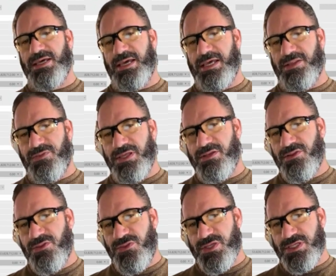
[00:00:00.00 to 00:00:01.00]
And
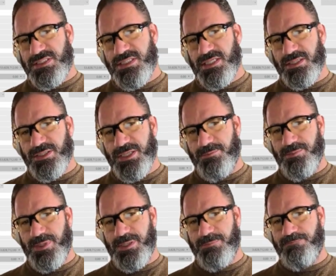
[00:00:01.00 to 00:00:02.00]
then this little
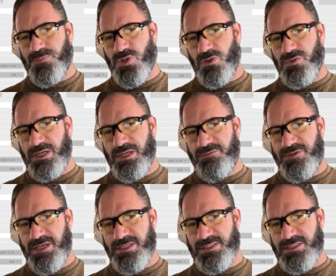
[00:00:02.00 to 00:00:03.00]
number on the
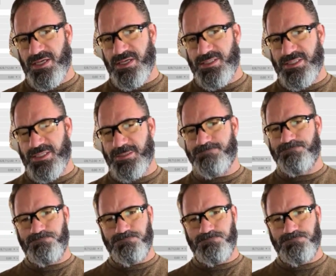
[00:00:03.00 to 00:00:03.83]
left-hand side here